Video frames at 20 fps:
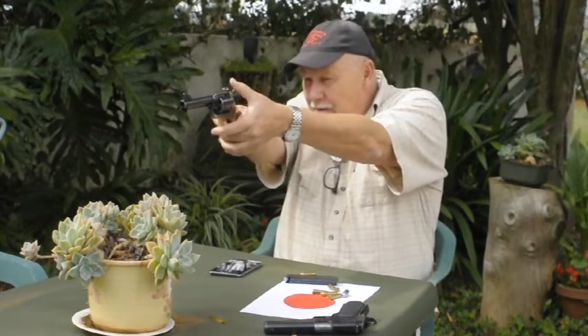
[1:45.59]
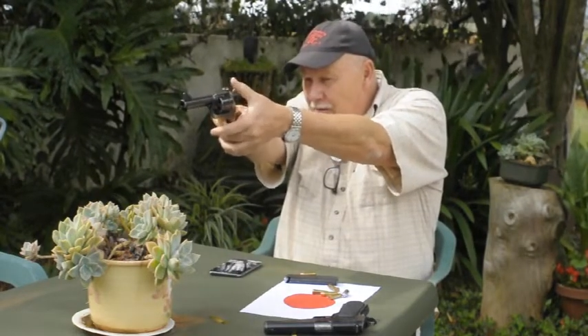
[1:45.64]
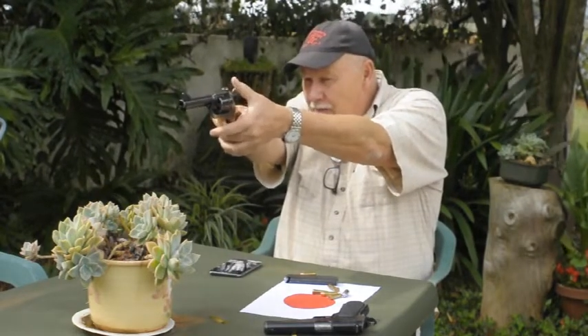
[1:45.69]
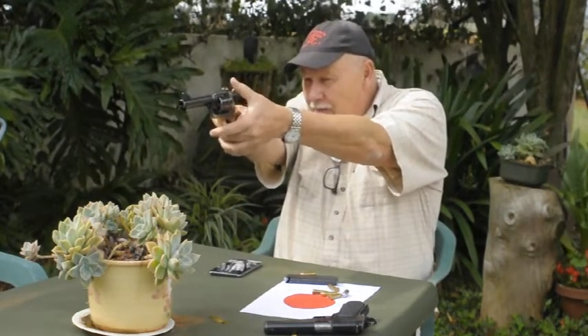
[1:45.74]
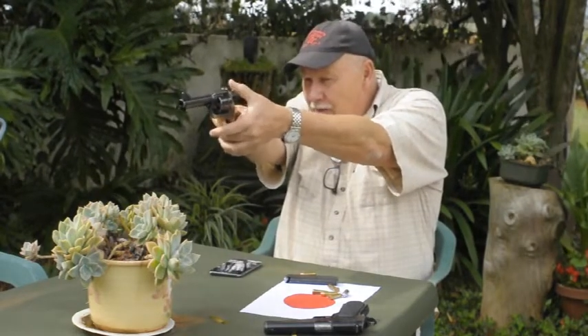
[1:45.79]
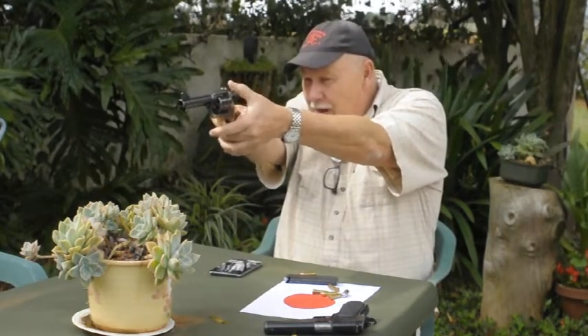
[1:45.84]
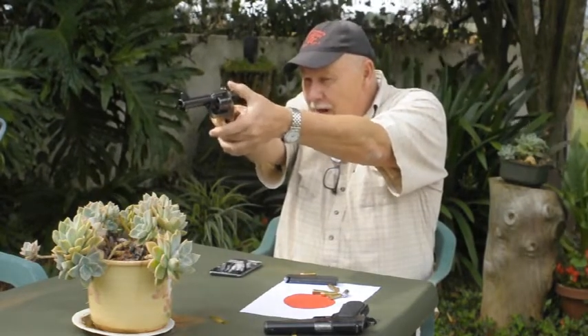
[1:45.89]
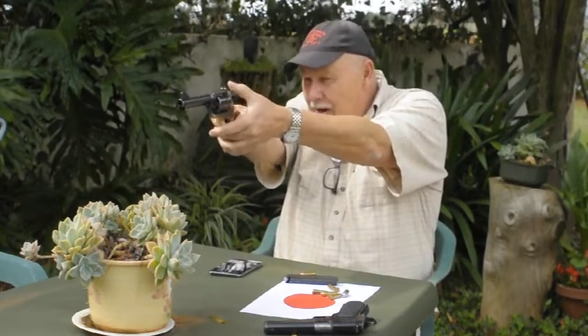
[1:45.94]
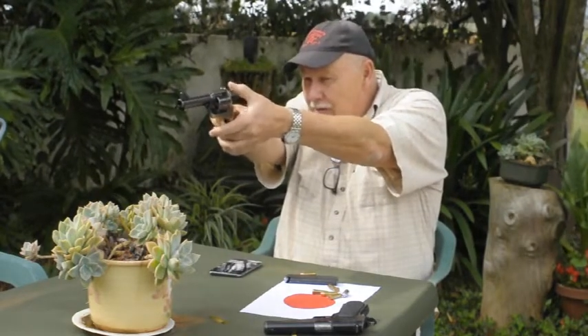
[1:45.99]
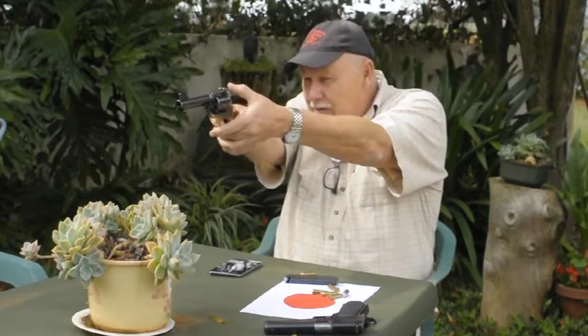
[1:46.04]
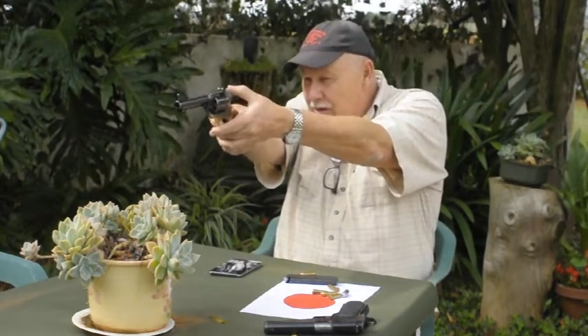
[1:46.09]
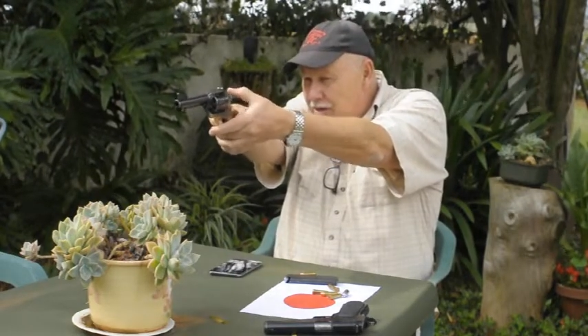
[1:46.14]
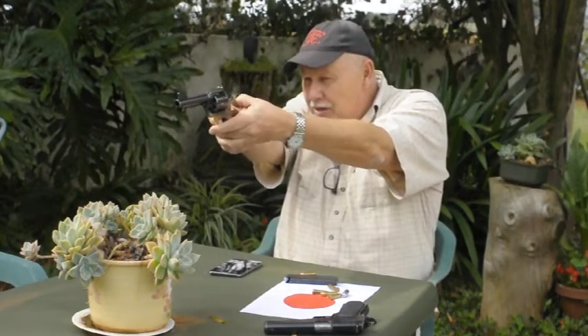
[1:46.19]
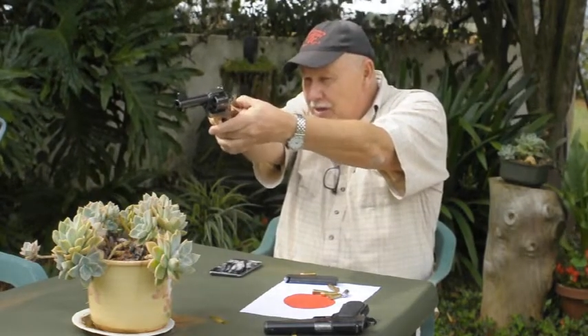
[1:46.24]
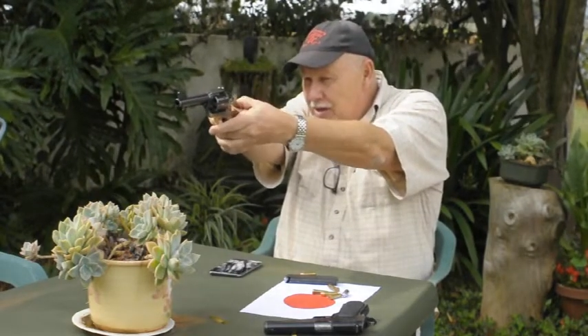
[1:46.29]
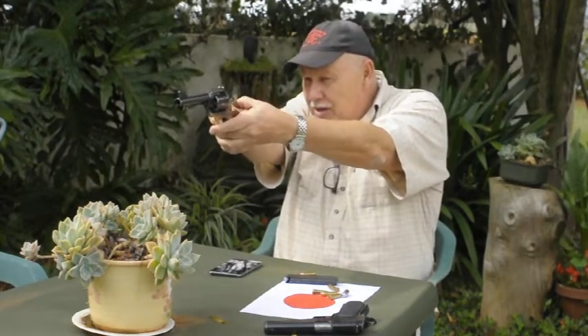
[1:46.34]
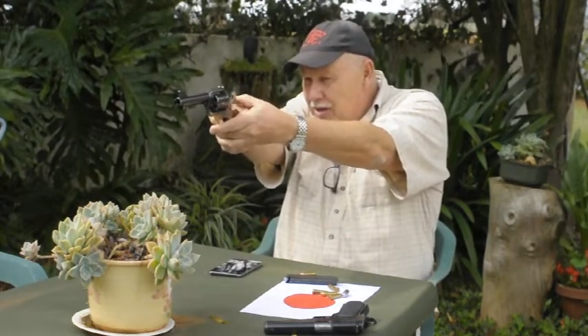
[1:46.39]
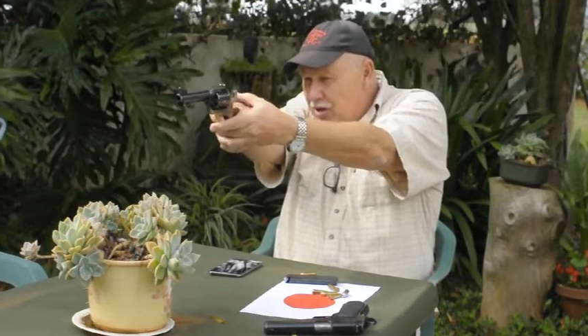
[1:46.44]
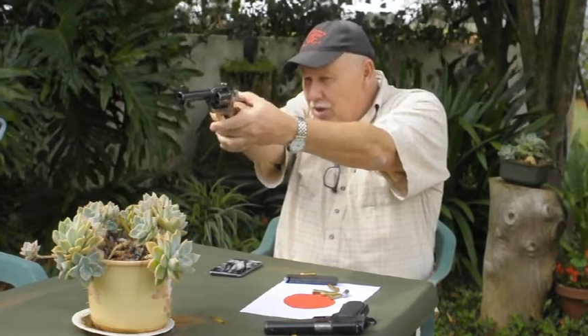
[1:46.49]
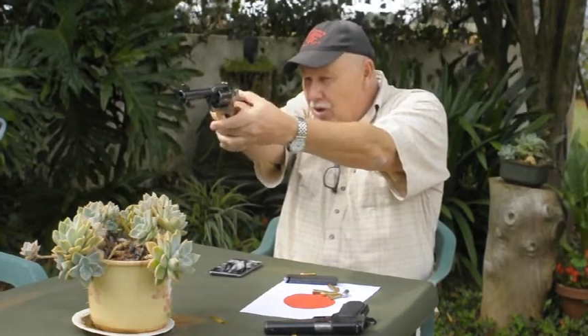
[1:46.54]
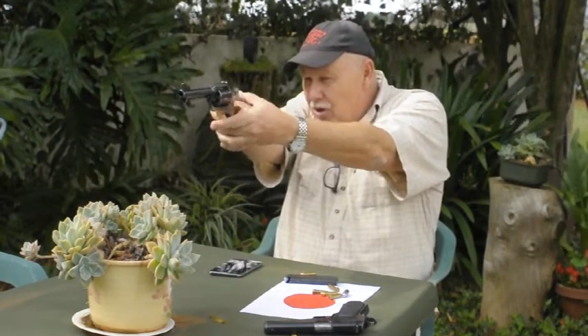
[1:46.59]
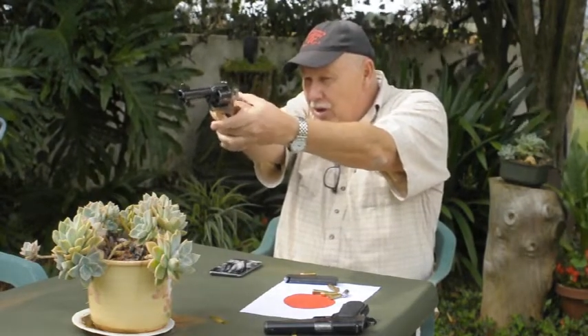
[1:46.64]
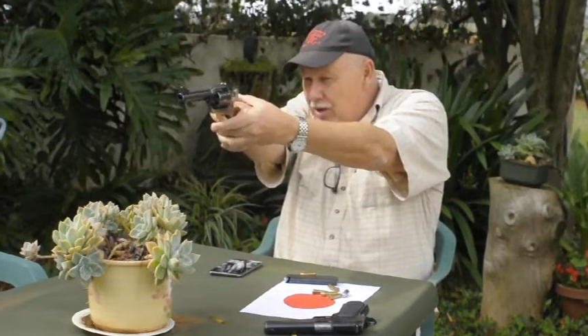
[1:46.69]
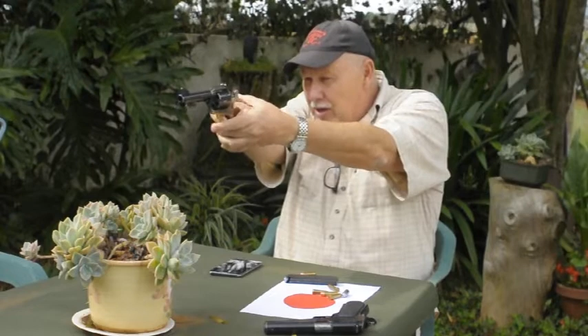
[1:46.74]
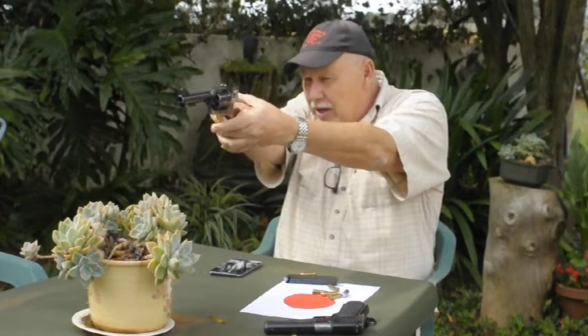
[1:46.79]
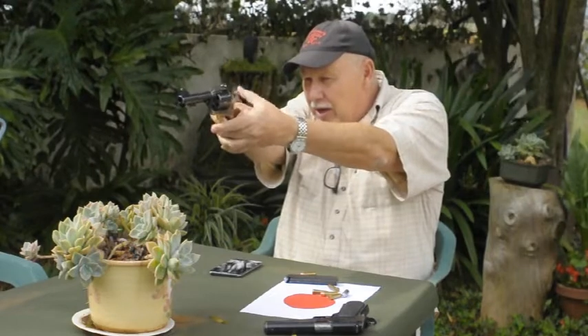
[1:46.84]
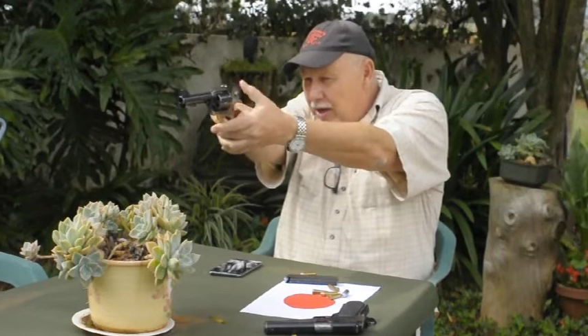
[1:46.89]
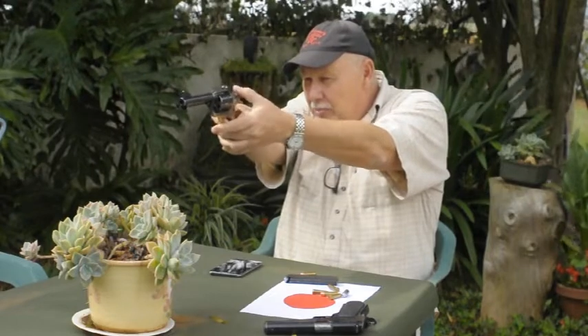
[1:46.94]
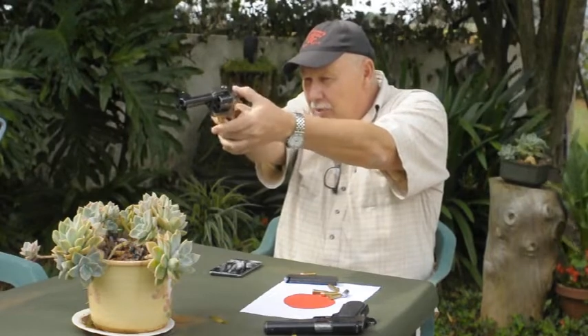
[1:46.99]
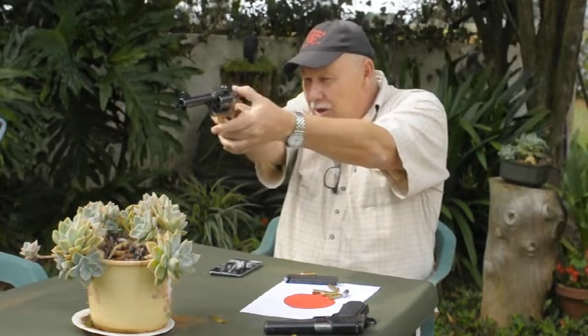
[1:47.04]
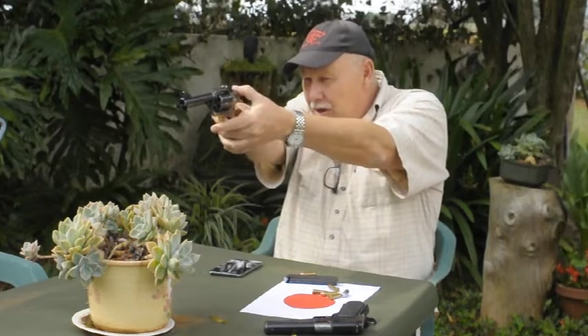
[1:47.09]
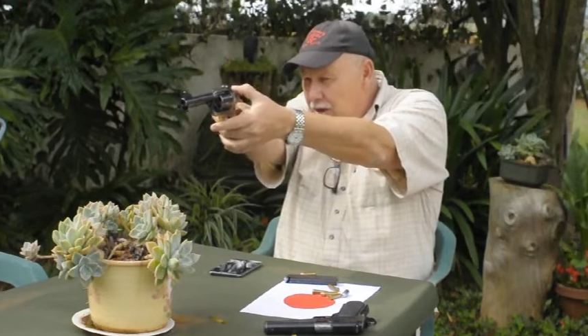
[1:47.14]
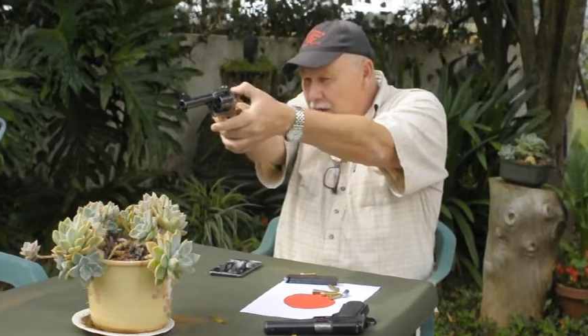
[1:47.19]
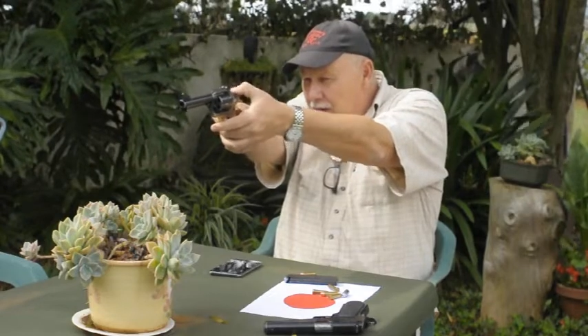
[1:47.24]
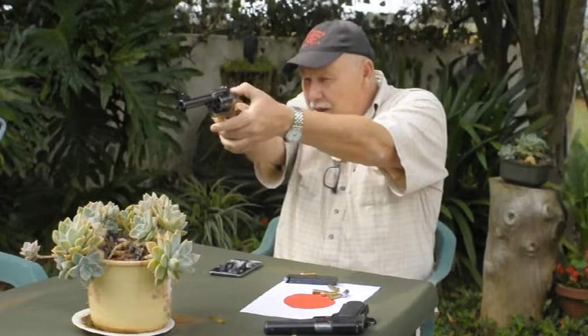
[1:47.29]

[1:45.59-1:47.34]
fire it, cock the hammer,